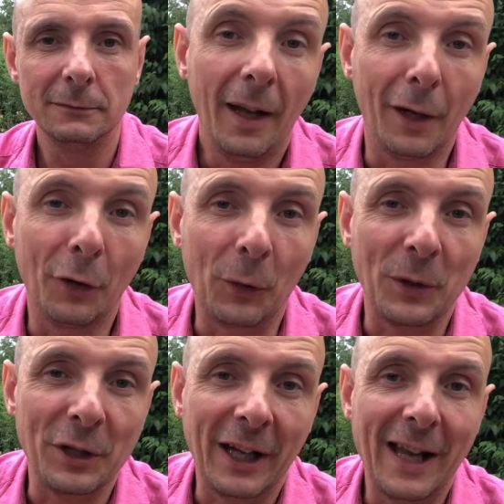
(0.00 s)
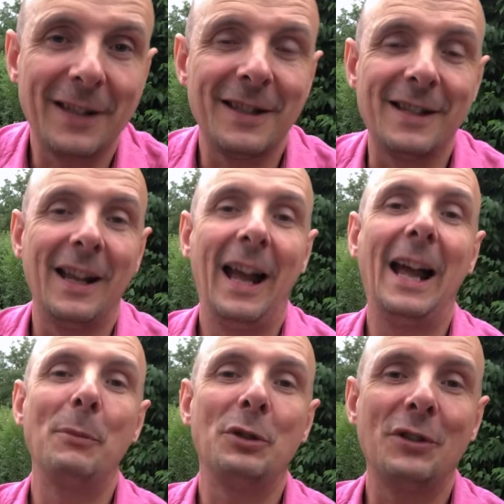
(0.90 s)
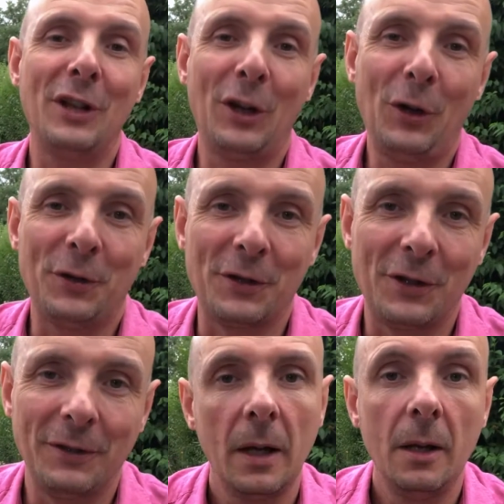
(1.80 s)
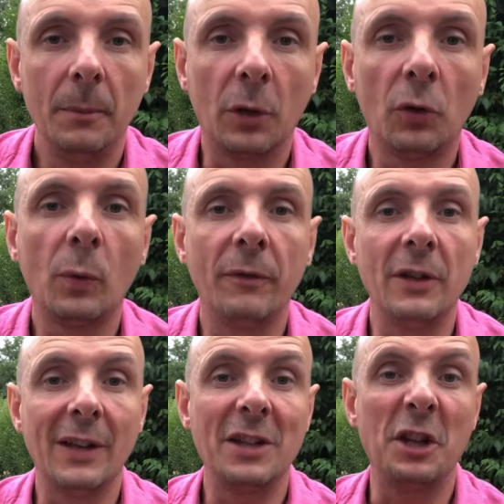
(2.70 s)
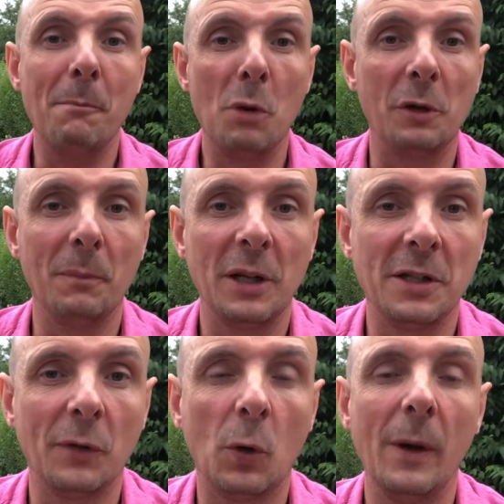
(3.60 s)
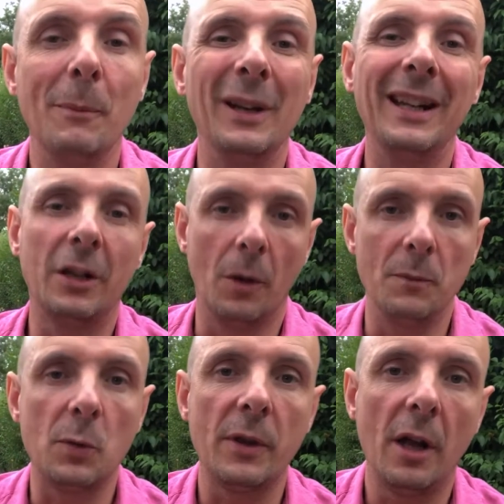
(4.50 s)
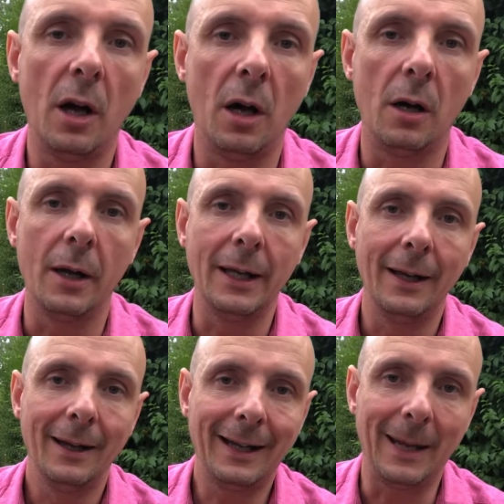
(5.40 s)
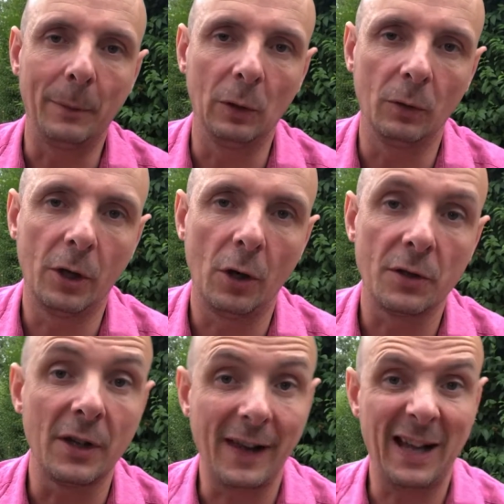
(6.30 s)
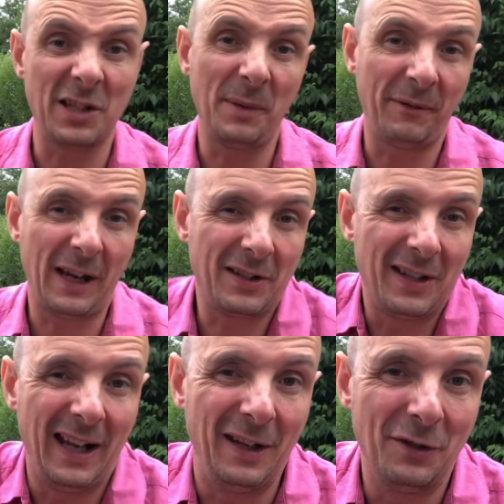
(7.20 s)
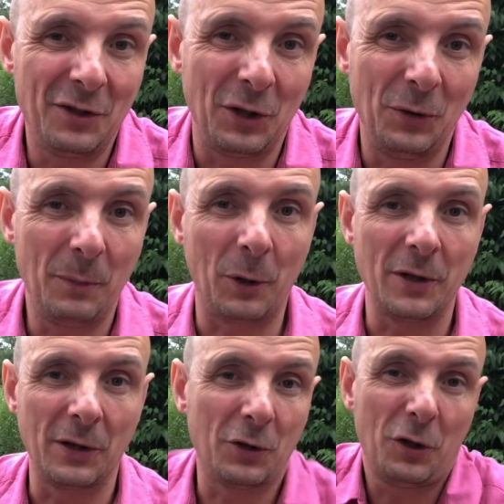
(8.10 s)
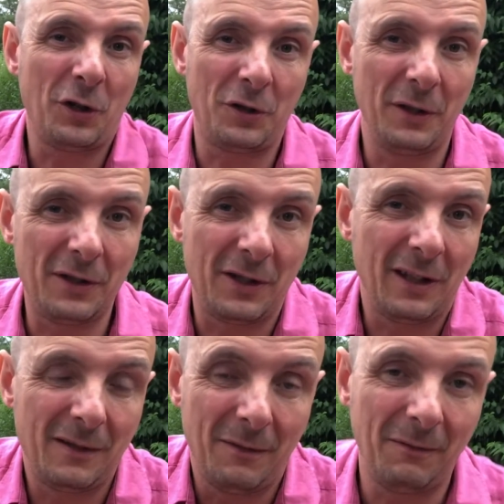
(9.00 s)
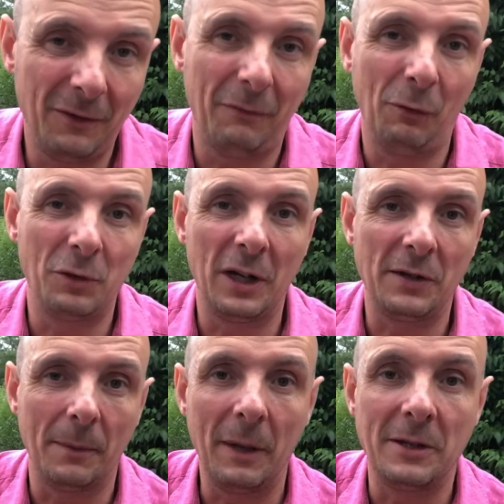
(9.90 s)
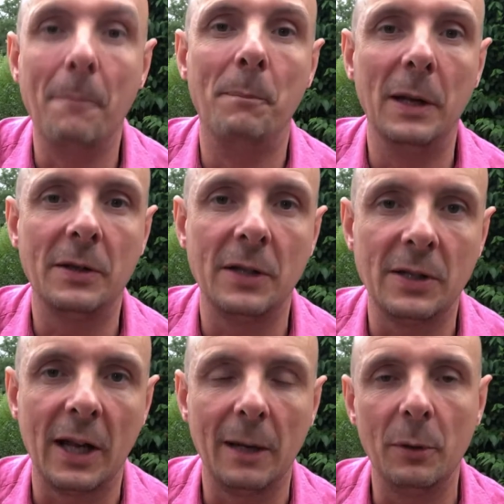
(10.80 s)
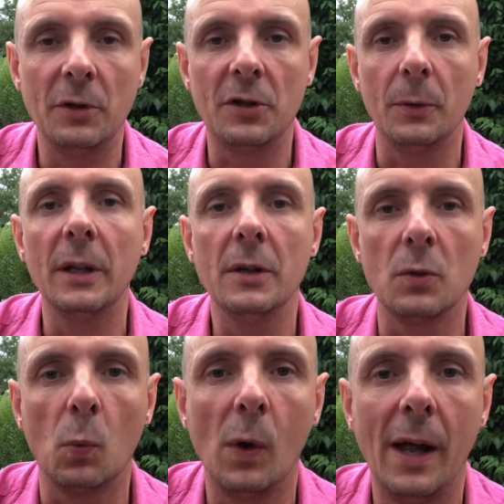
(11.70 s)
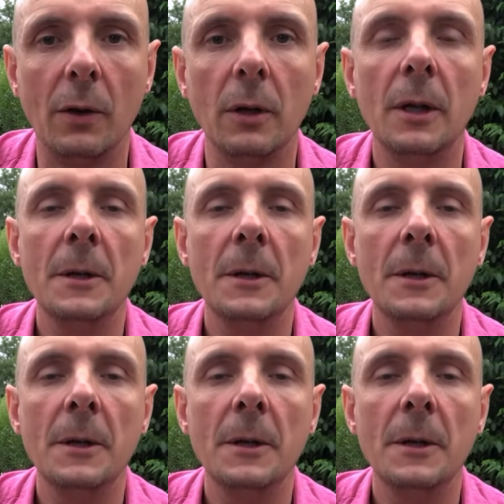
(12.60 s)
And another question I get asked is, how much does it cost? Because Swift is actually a modern piece of equipment, it comes with a high capital cost, and that has to be factored into the pricing structure. Unfortunately, it's a business element to it as well.